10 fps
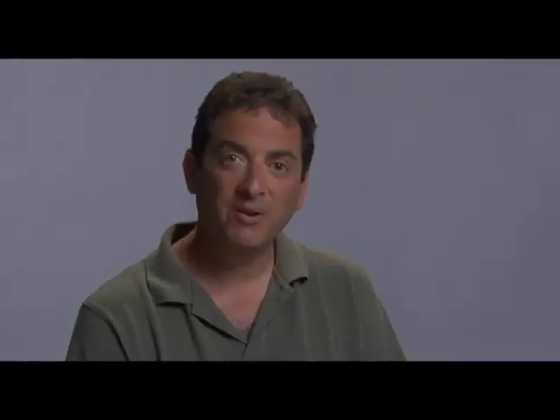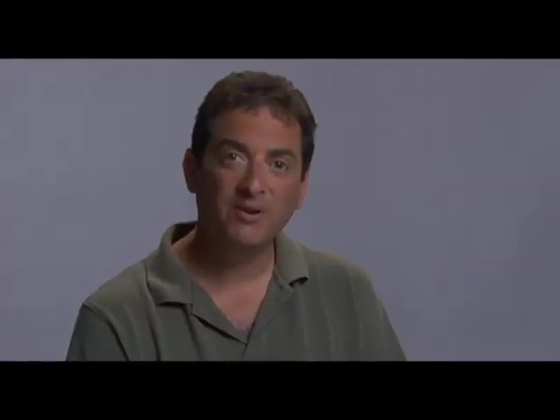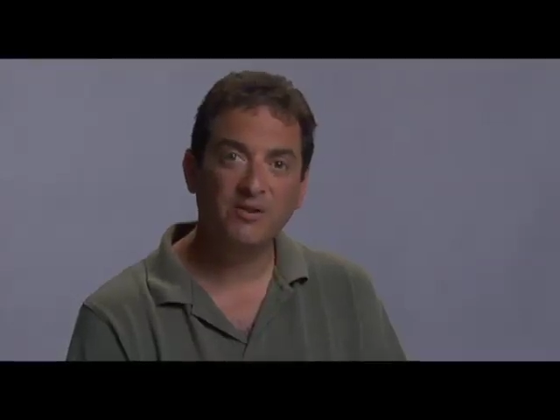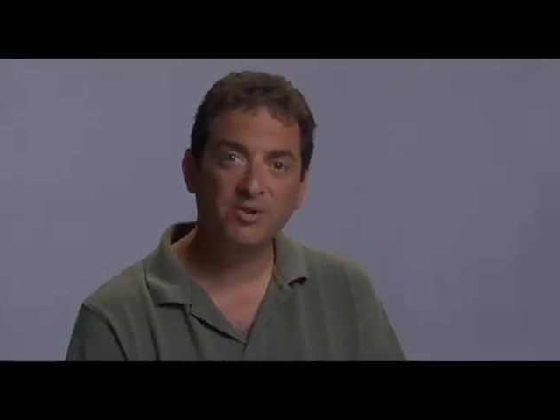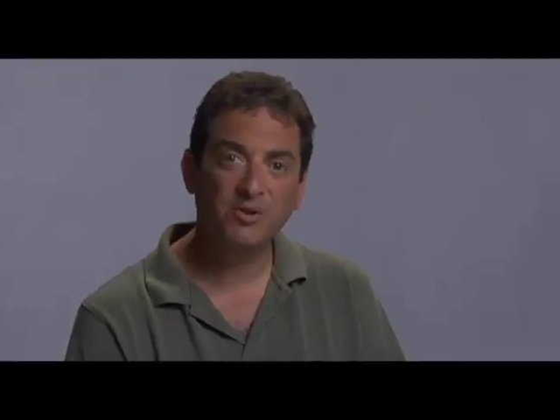
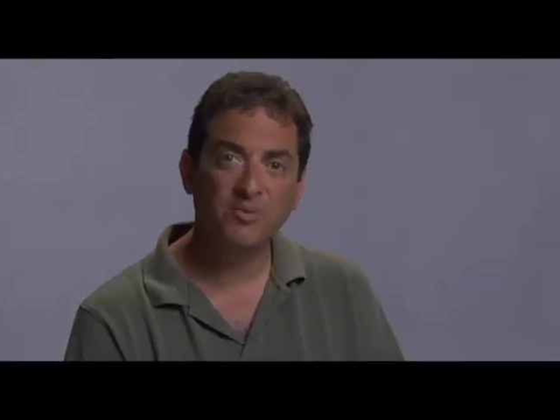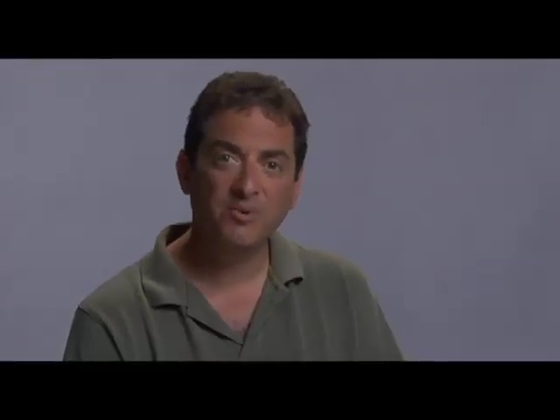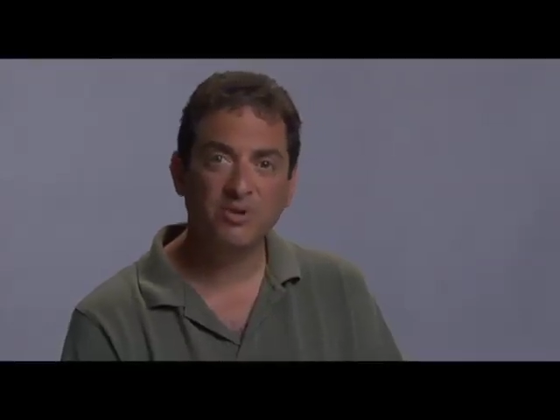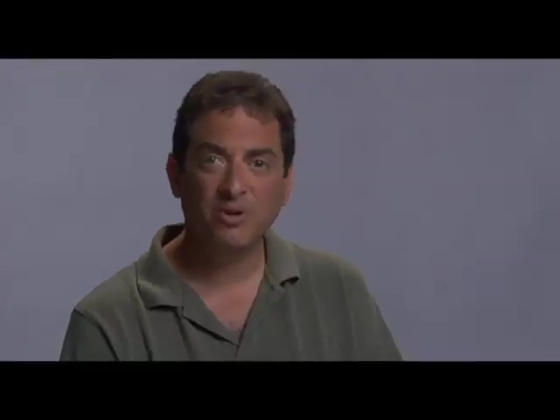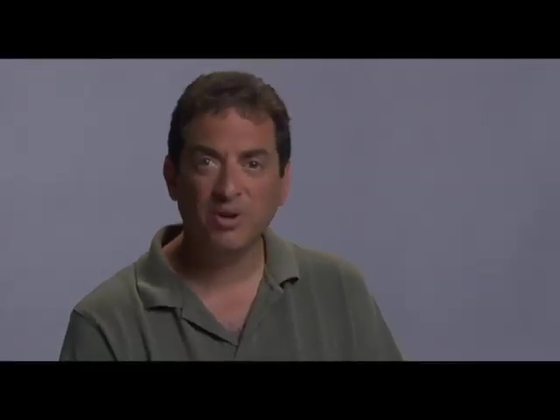
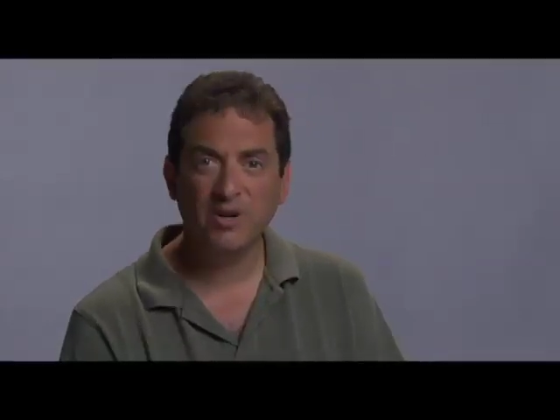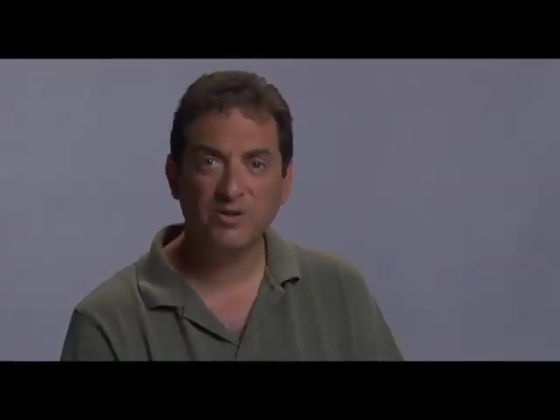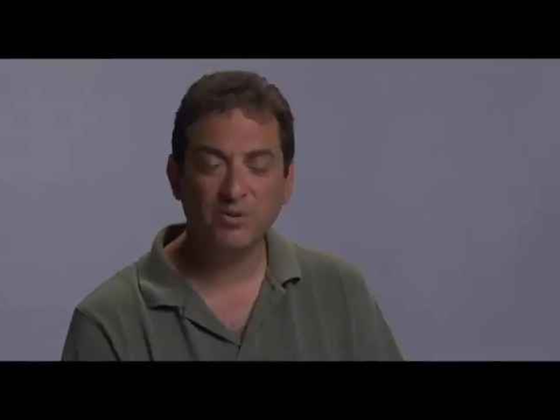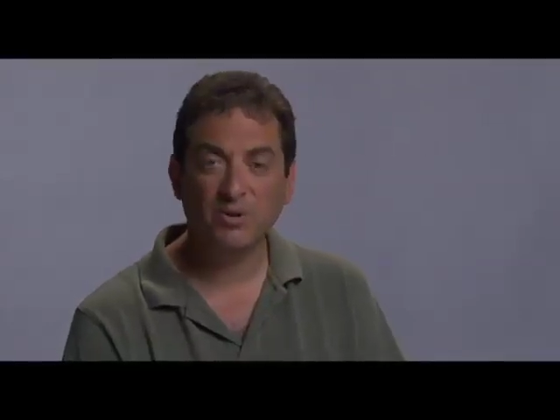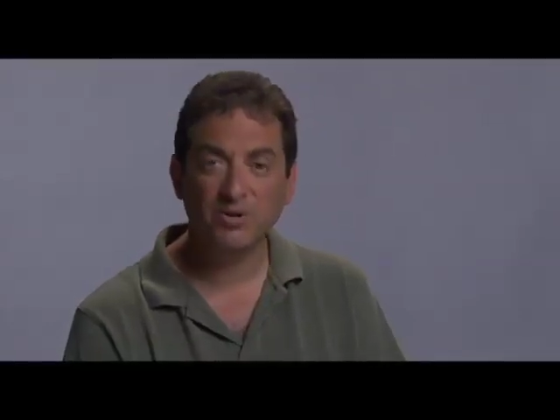consumers are looking
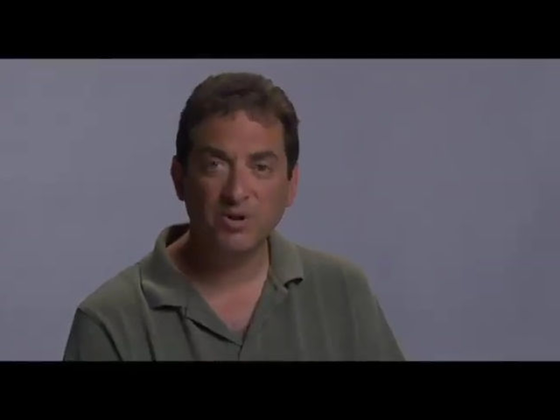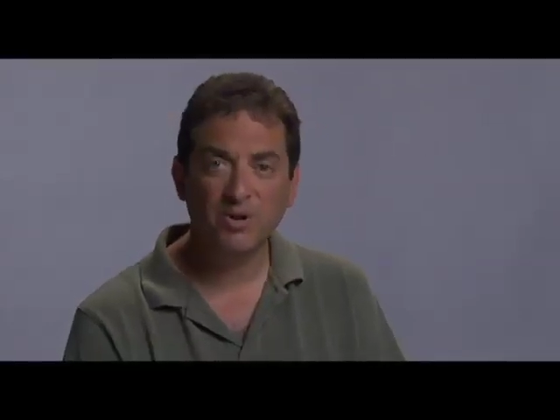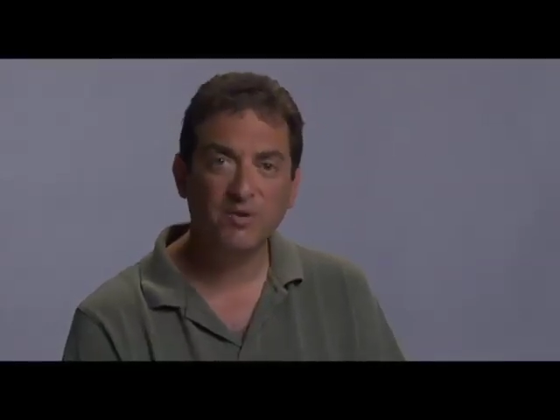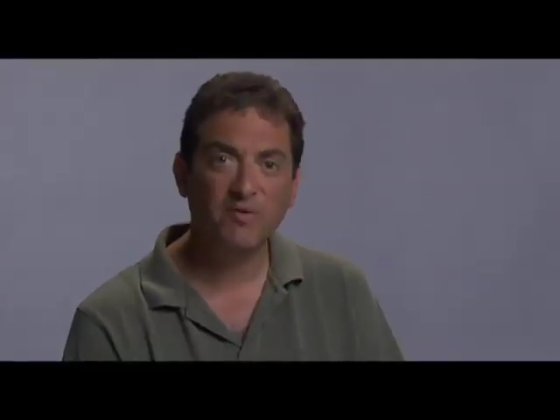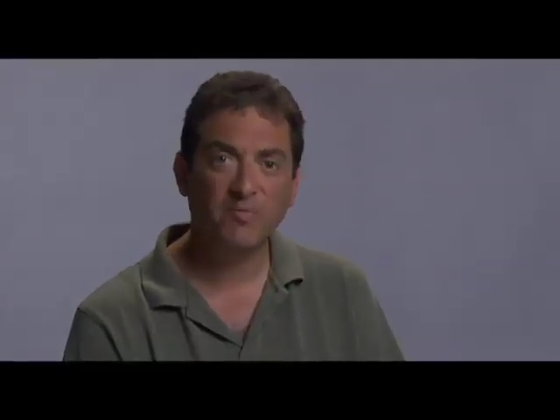to
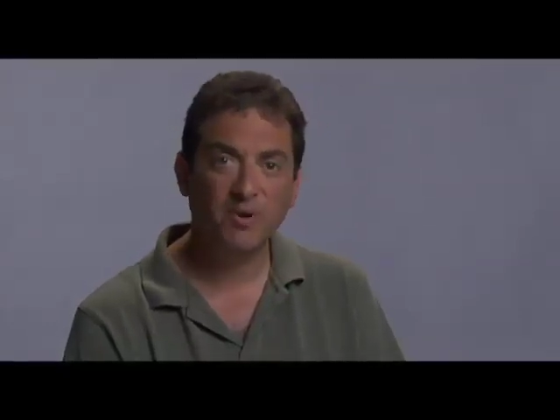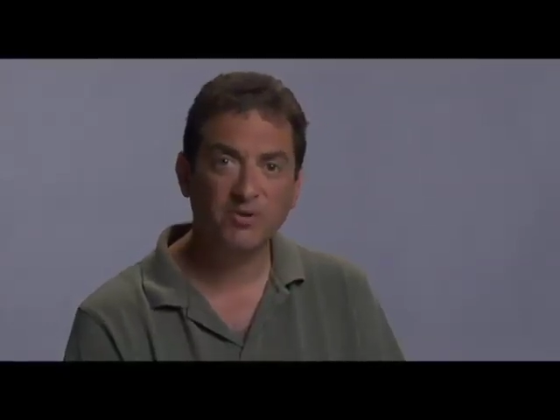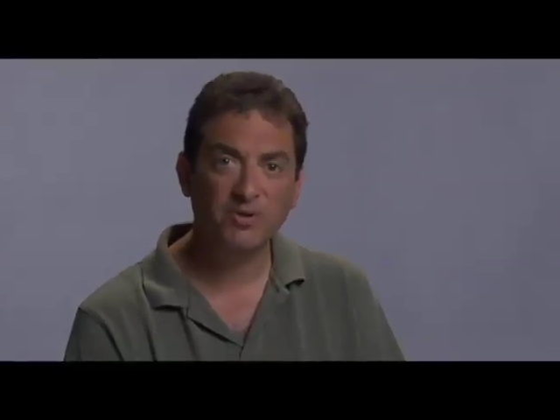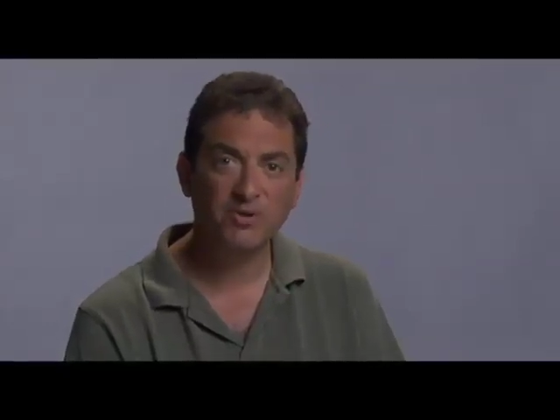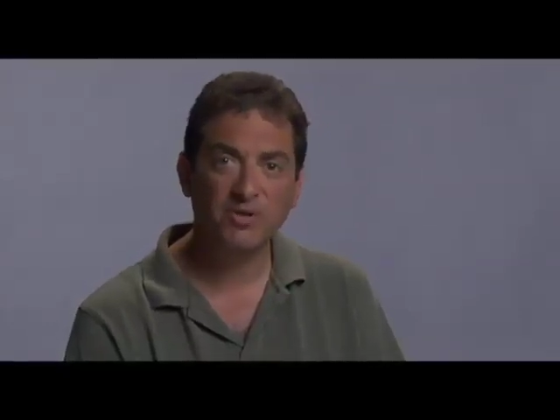alternative
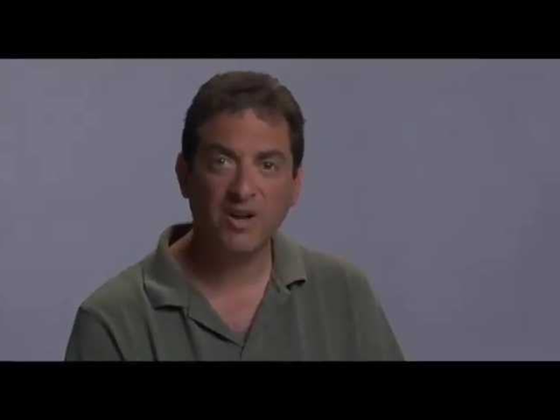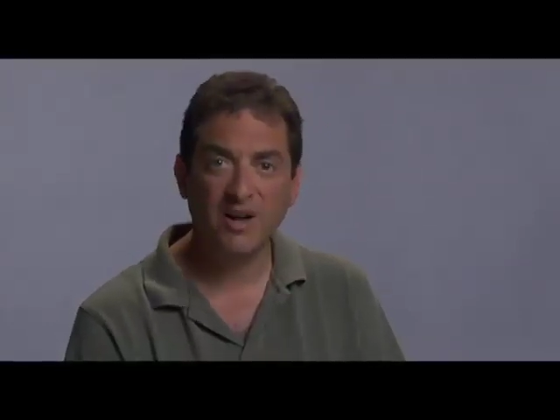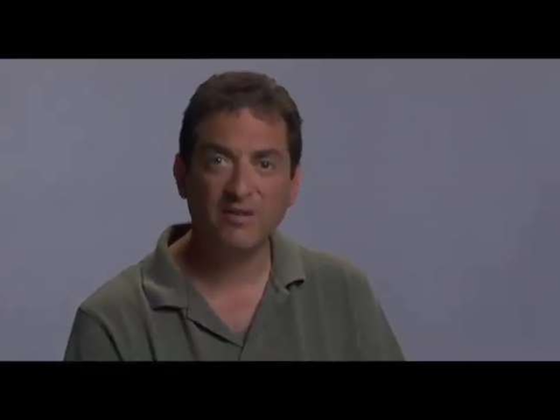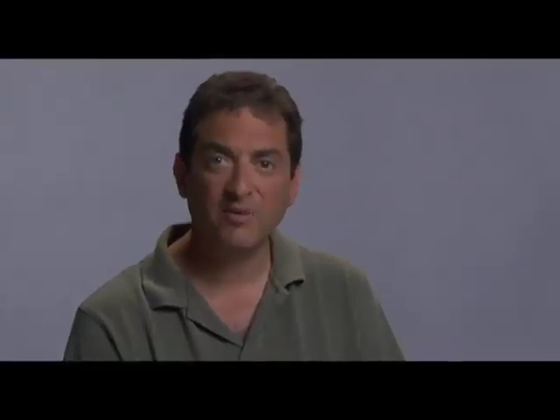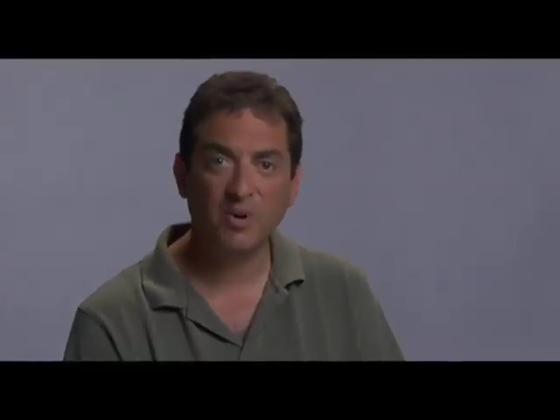approaches to
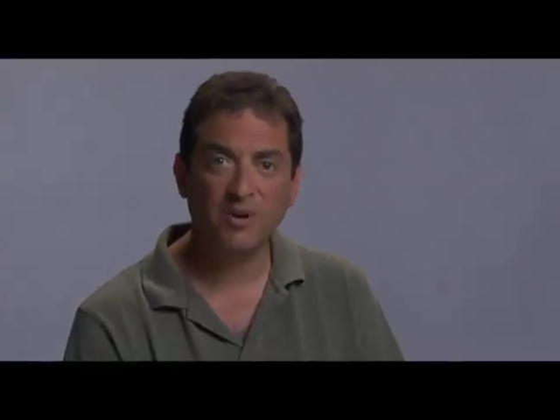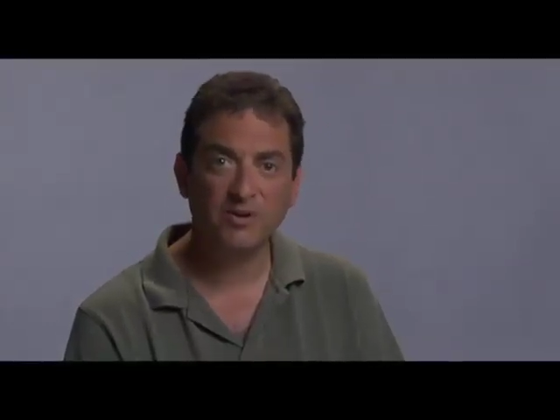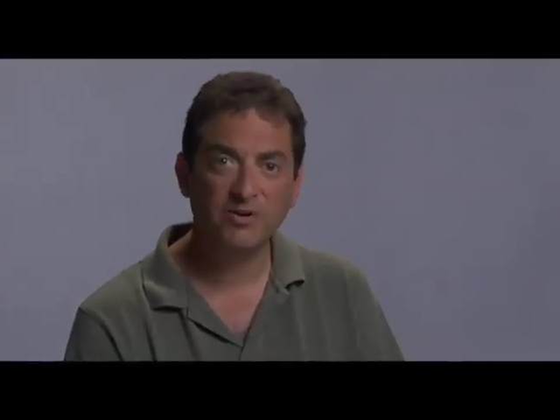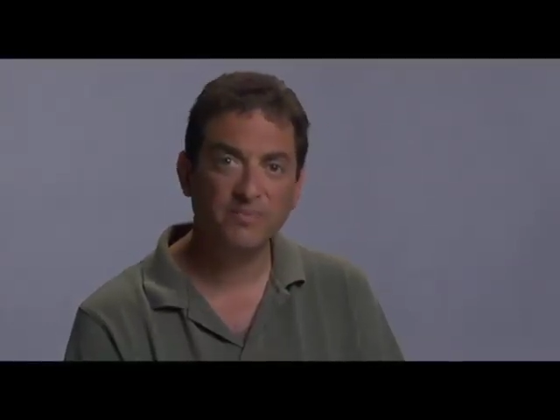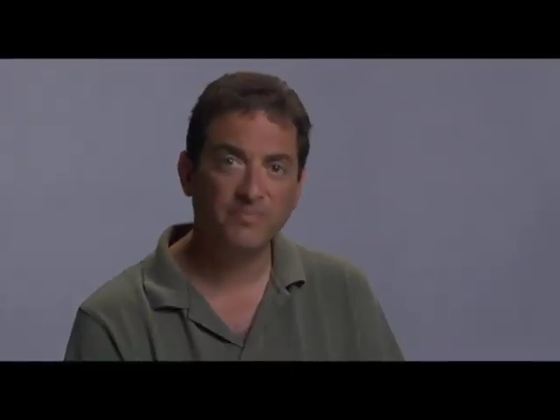health and
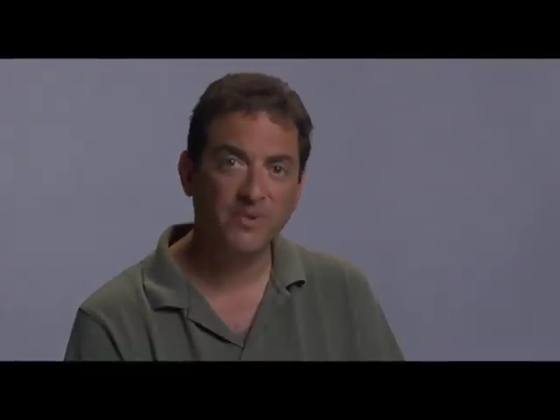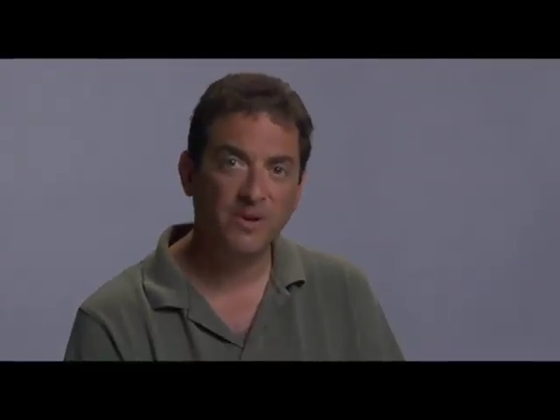wellness.